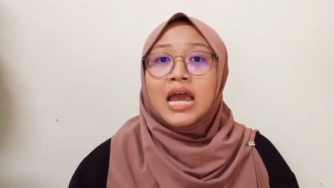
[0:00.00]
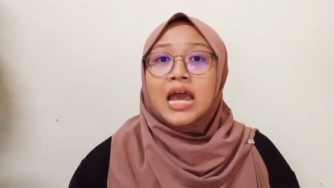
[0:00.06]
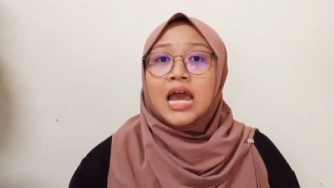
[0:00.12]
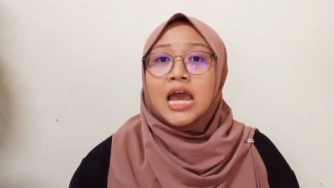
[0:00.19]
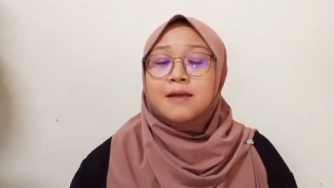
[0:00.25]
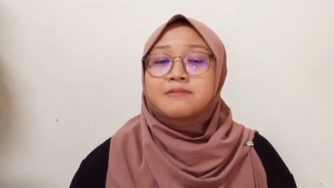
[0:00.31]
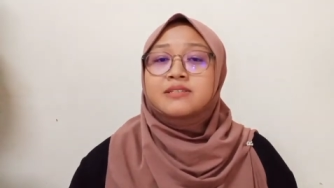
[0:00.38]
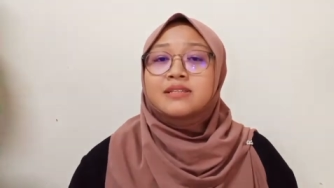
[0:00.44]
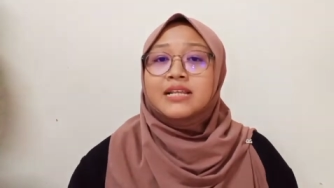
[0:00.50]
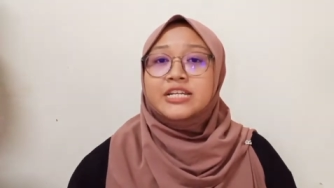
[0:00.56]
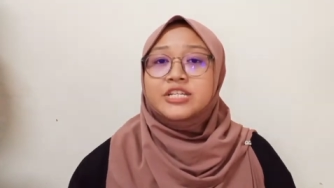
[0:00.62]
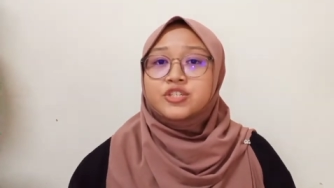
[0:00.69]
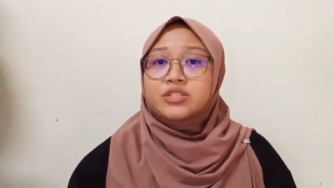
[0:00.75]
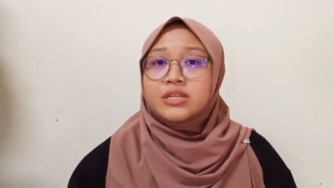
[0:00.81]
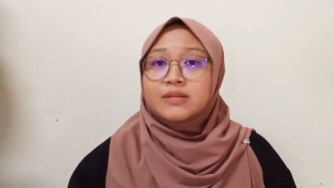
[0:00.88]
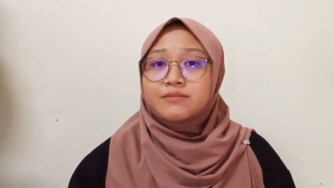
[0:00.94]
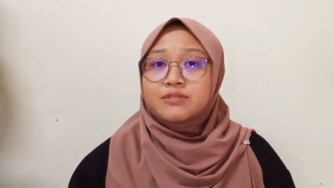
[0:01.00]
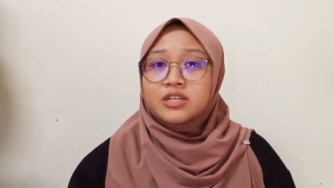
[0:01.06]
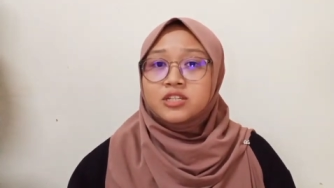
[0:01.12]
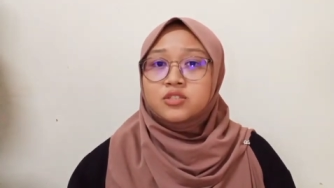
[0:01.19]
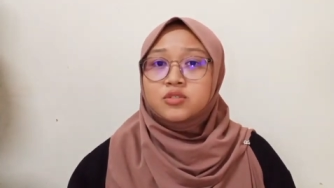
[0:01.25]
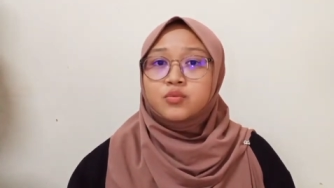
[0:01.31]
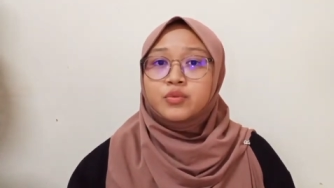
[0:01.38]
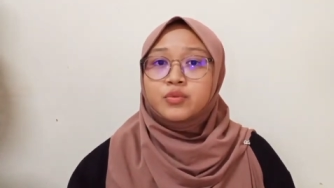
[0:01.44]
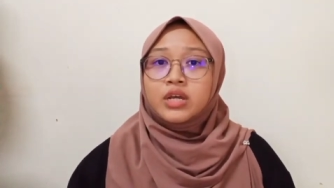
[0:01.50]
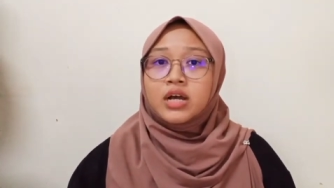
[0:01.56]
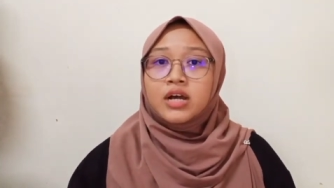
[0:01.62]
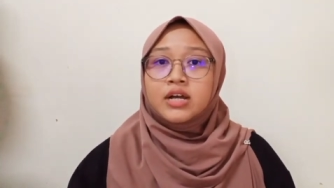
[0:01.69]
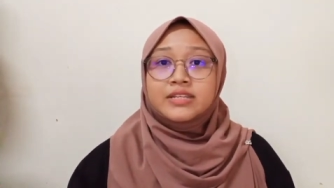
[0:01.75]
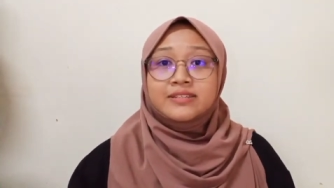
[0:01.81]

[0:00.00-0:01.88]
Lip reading: Apps like Snapchat are